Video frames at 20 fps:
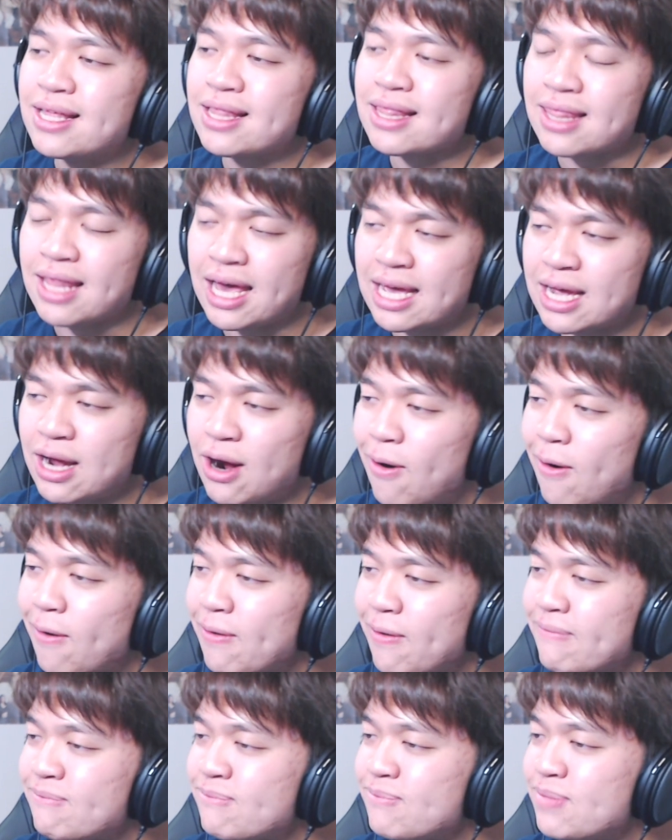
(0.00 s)
like
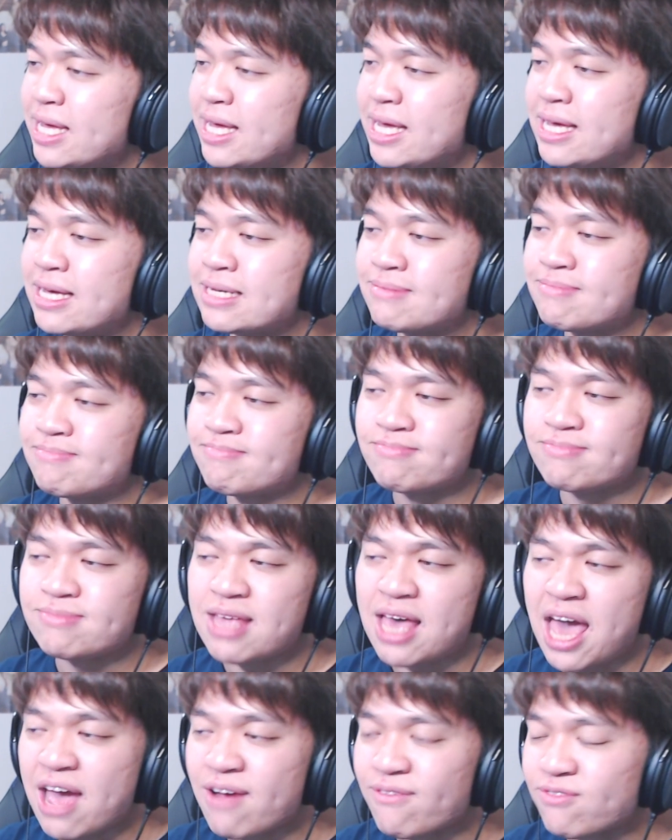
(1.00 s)
R&B
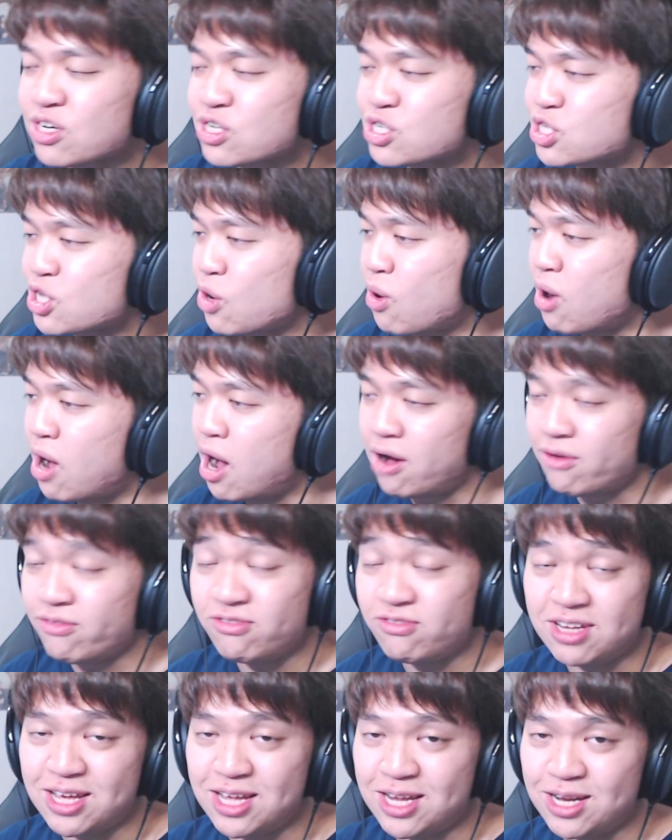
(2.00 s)
ever so
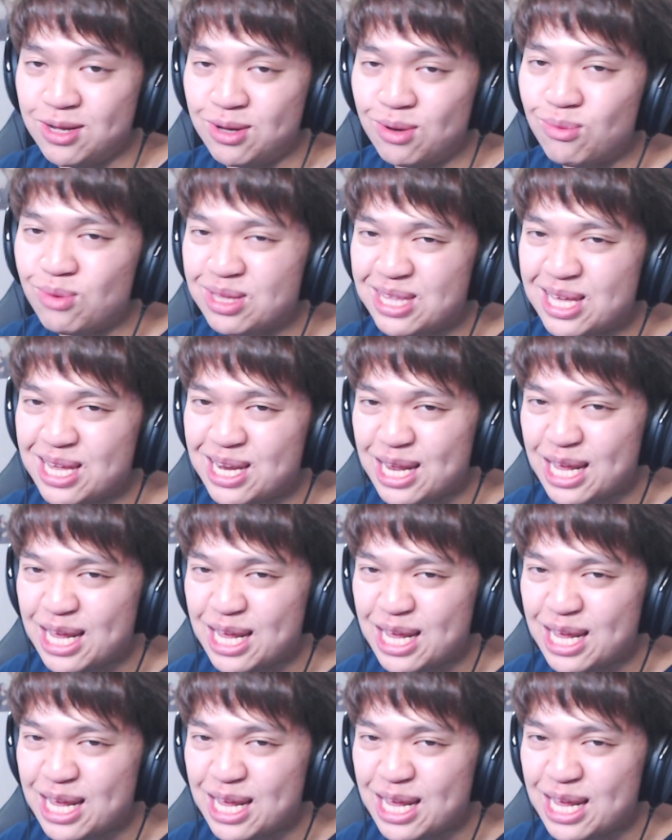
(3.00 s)
often within